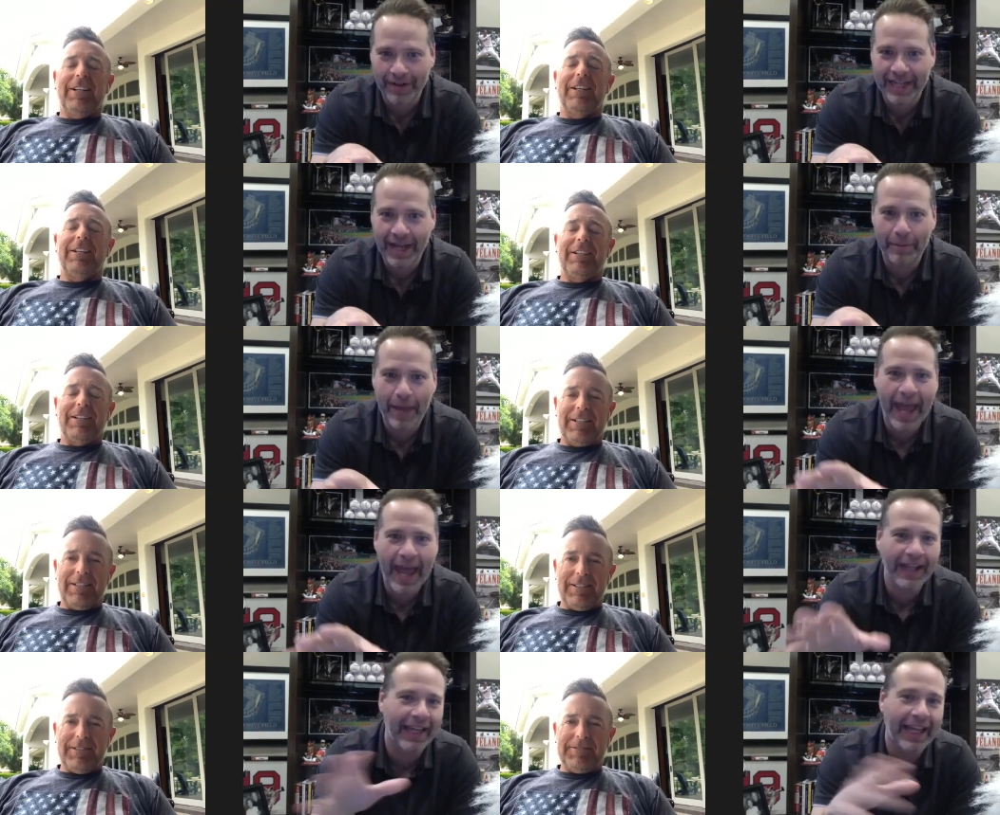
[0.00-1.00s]
Speaker 1: down
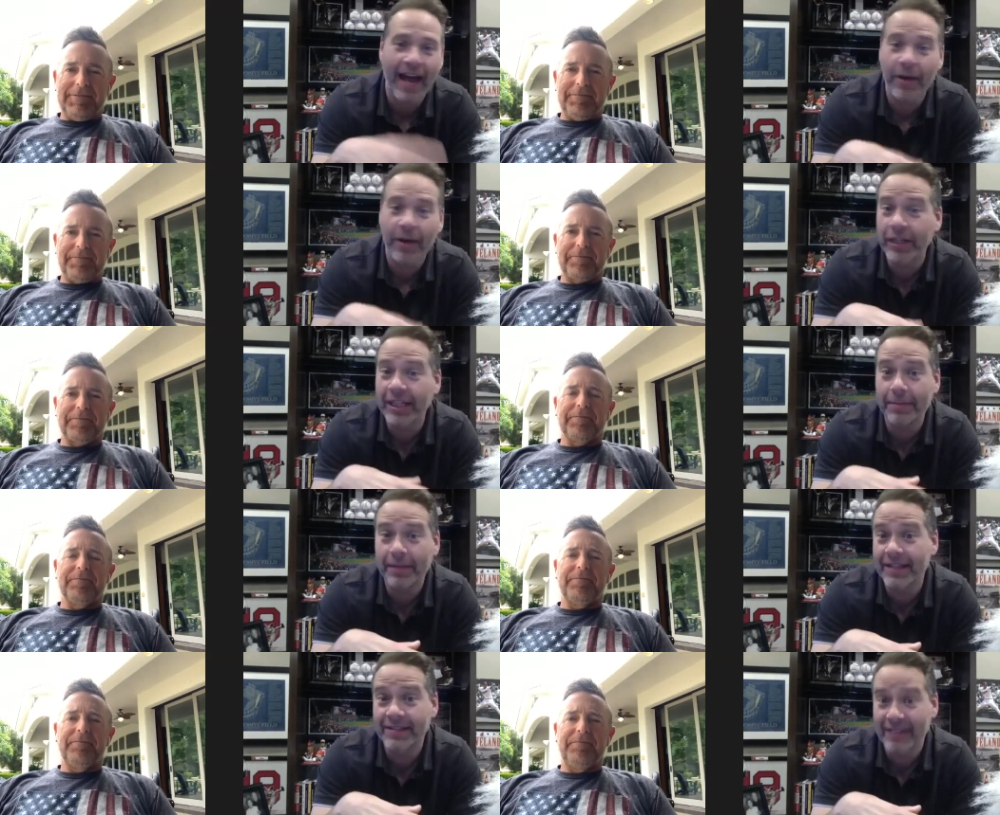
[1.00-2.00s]
pat. Like, how do we keep
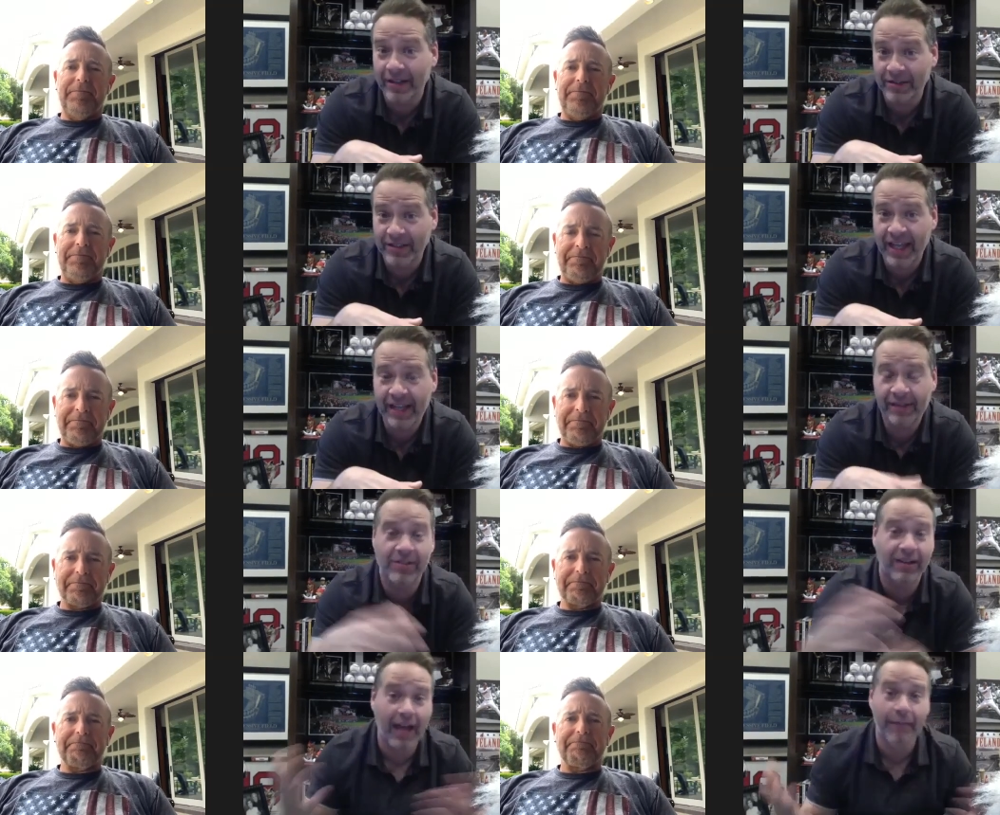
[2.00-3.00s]
kids entertained? There's
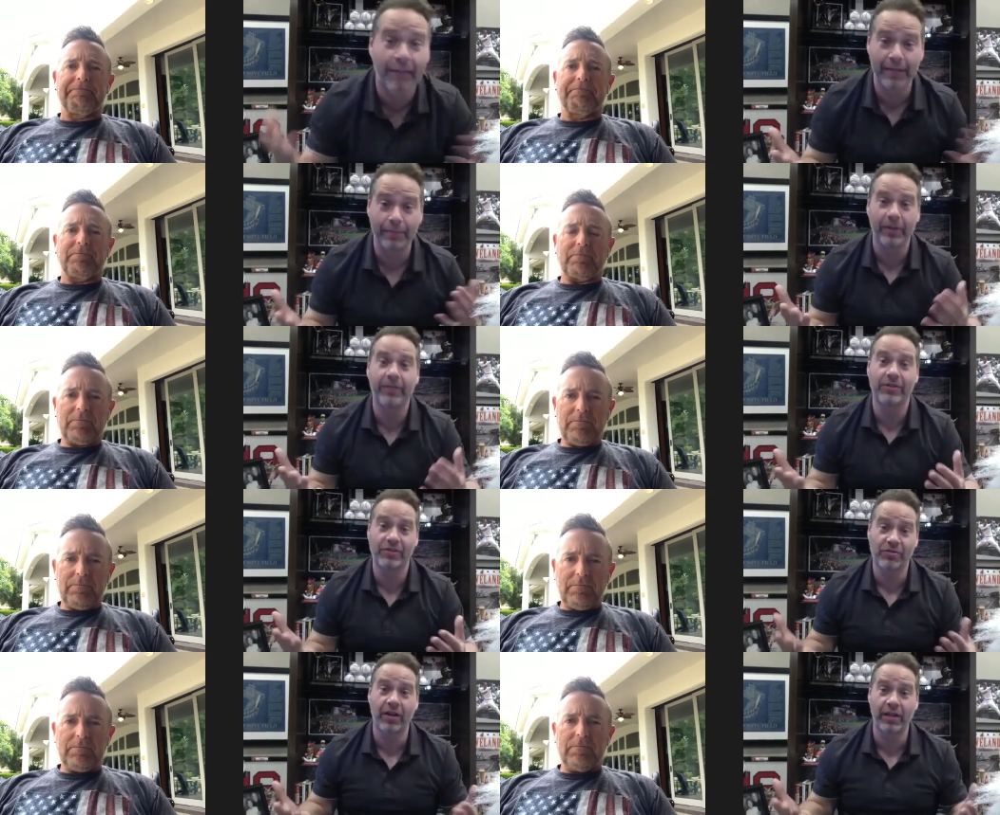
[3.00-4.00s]
a lot of people that are
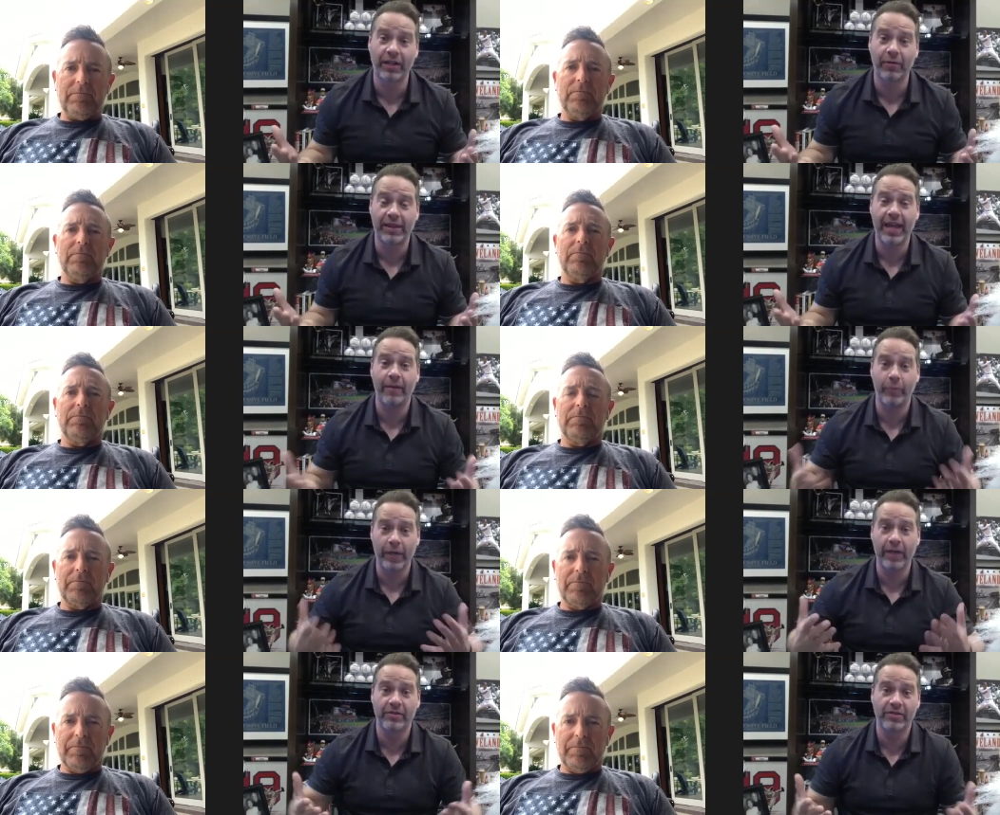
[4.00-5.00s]
struggling with that, and
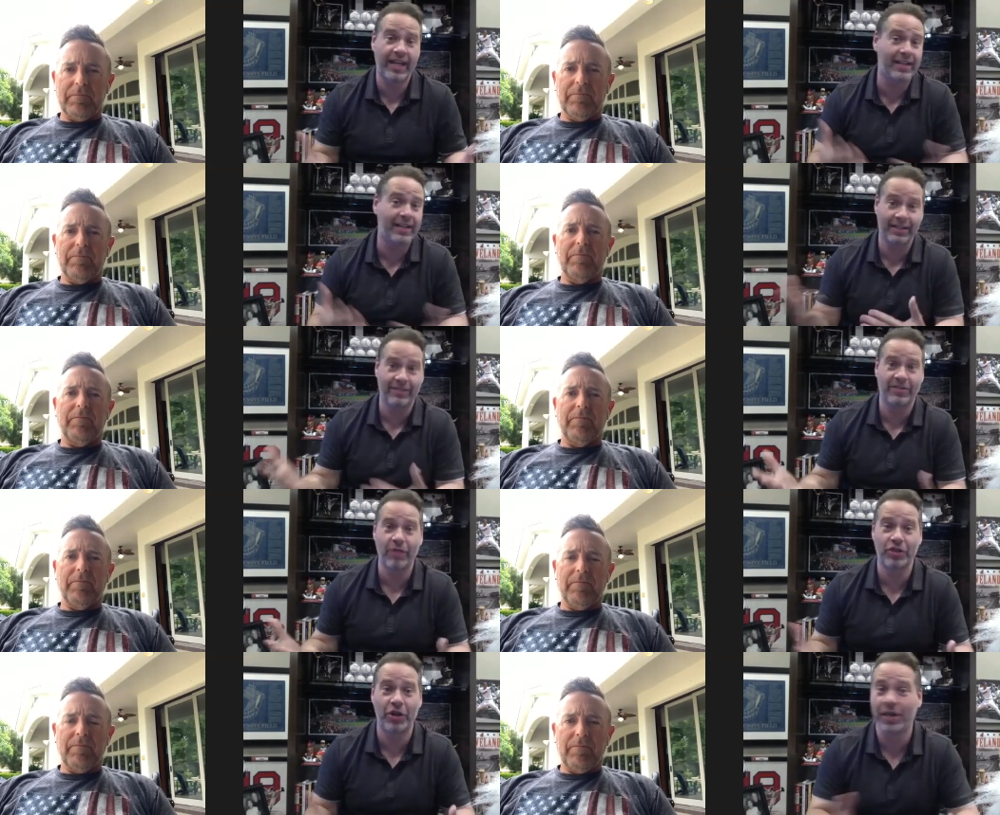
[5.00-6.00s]
we understand it, and it's
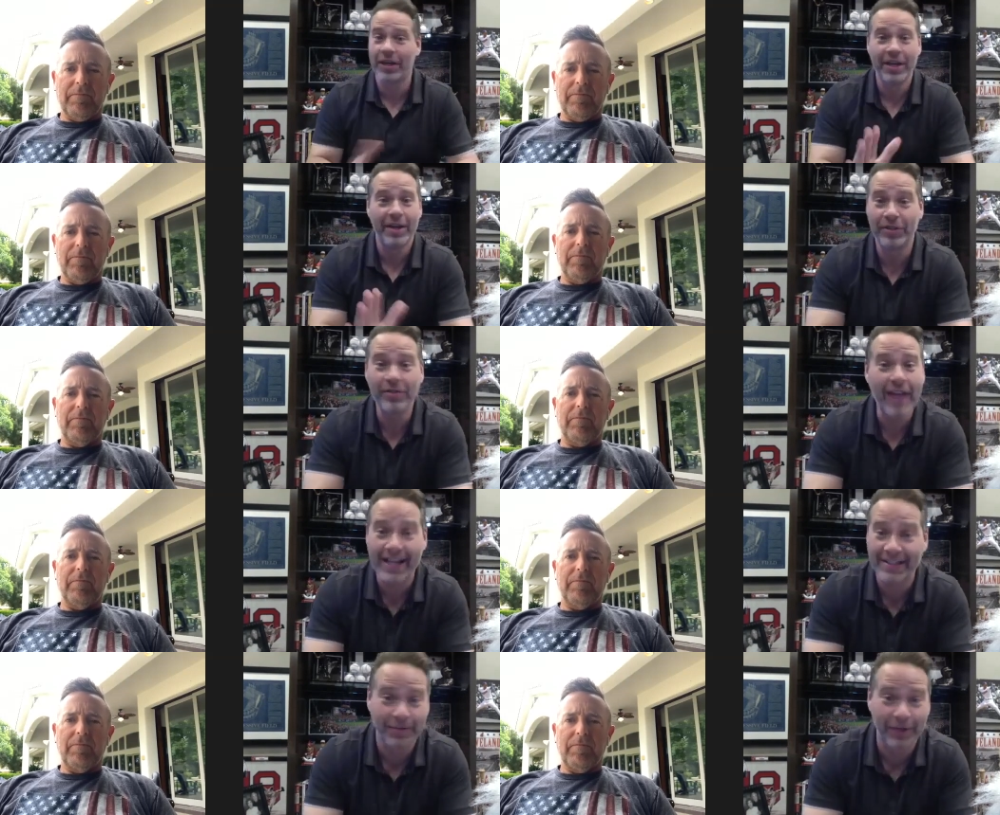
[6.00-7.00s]
no joke. You
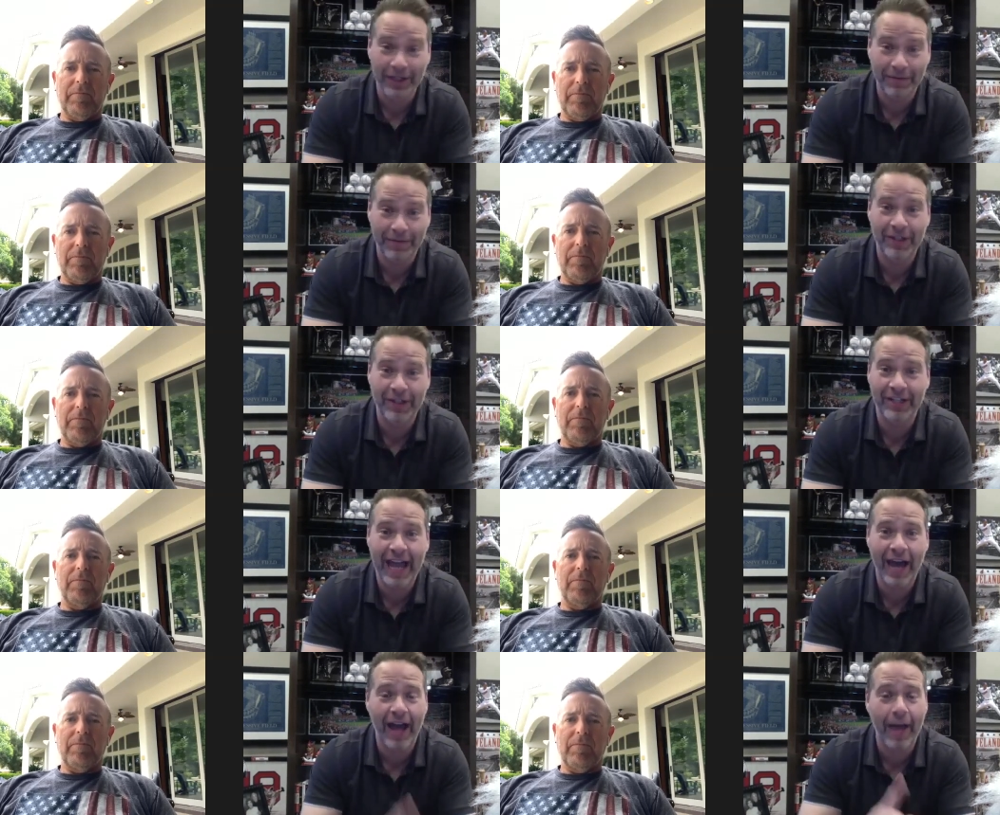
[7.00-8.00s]
guys have really figured it
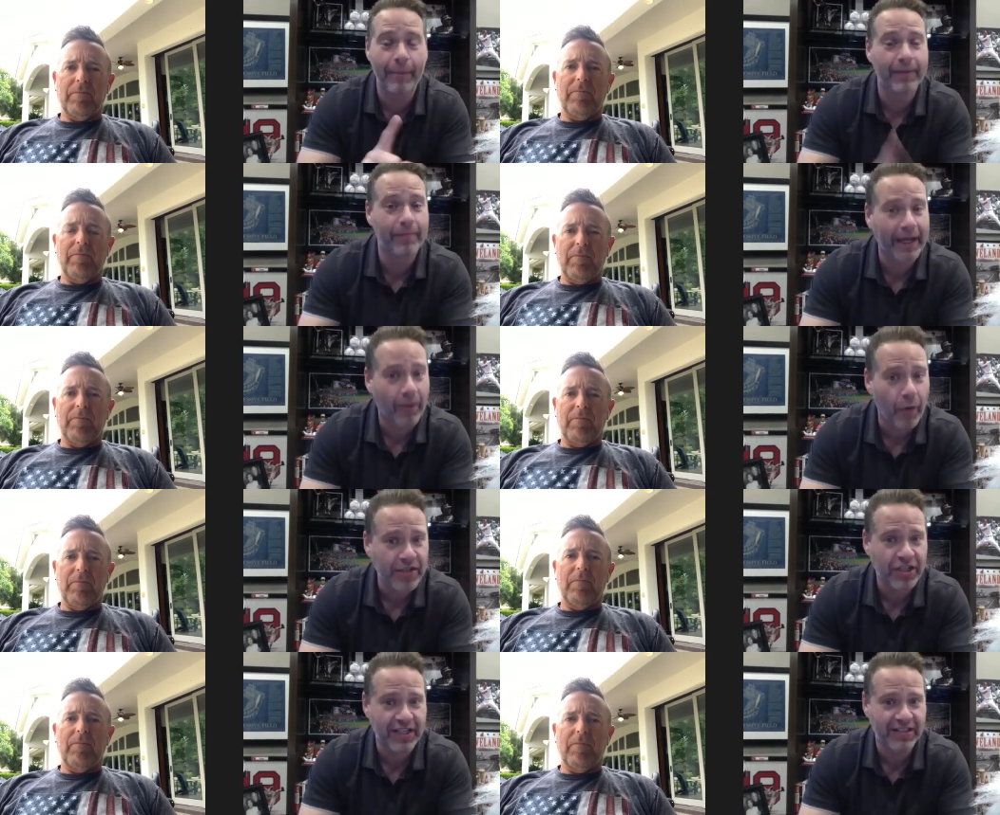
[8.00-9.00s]
out. Uh, but my
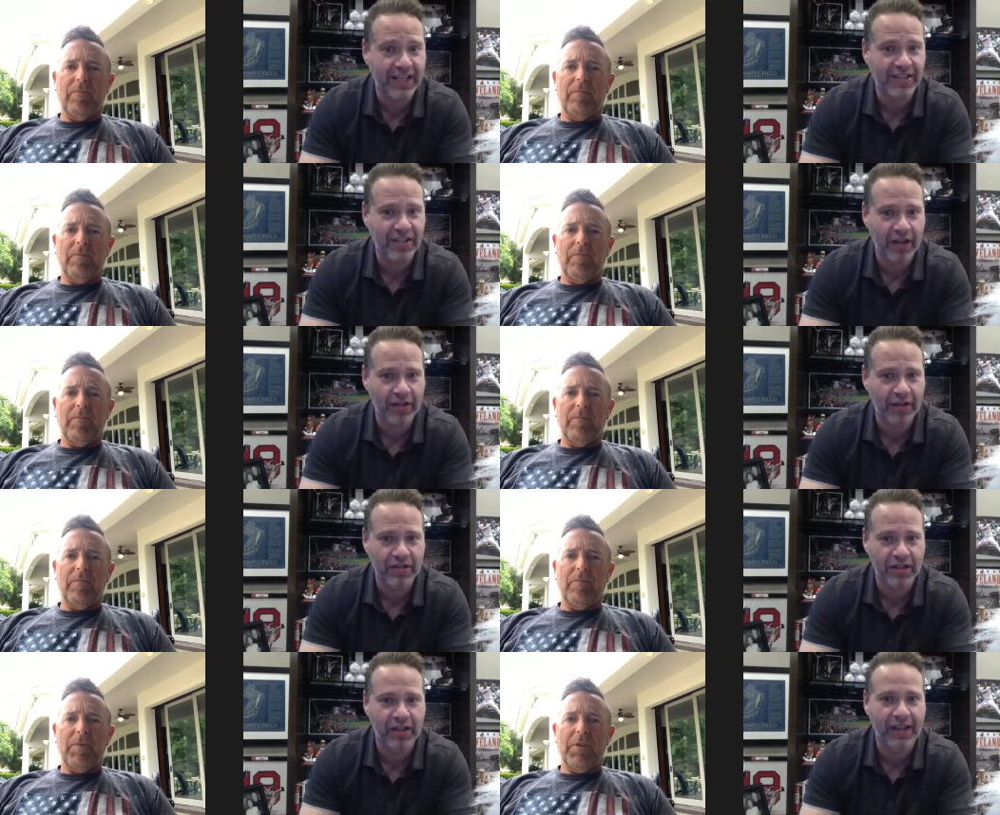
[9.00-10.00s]
question is, I saw those little